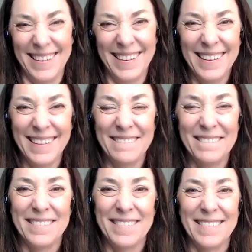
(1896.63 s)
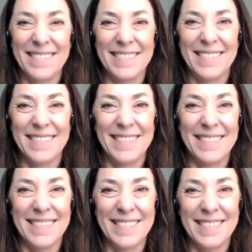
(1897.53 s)

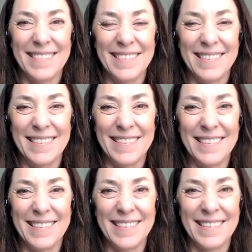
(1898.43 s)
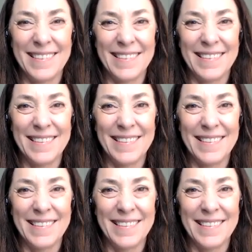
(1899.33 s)
[no speech]